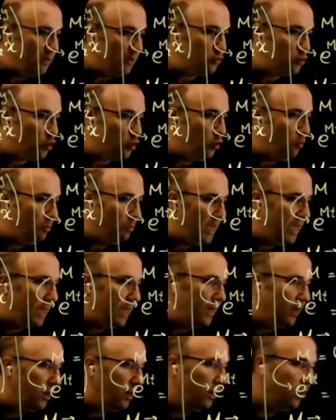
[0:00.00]
out
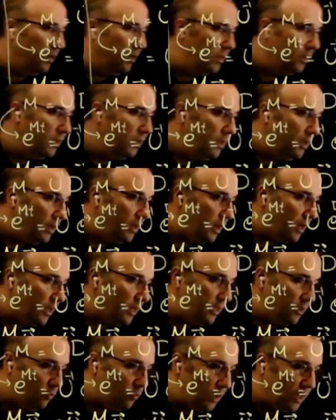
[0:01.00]
omega, I
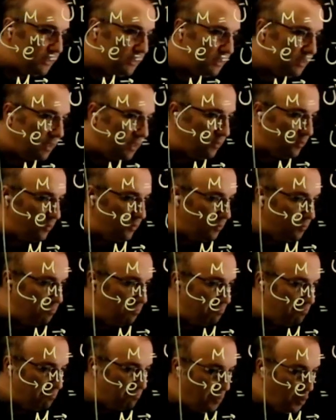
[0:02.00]
can write it as
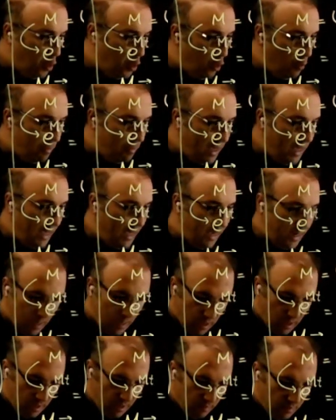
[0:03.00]

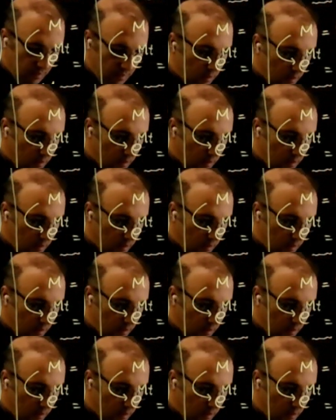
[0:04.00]
omega.